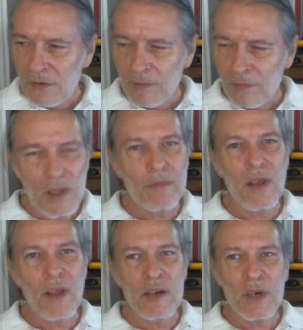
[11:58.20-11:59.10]
if
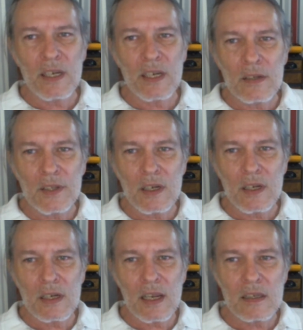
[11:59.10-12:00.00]
anybody out
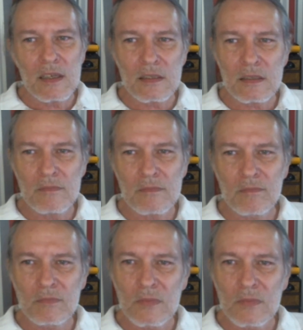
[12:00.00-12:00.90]
there has
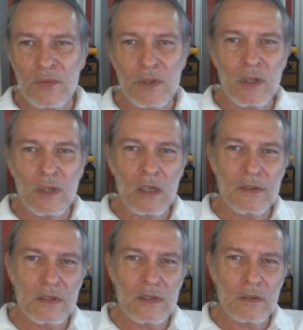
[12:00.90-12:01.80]
a few dollars or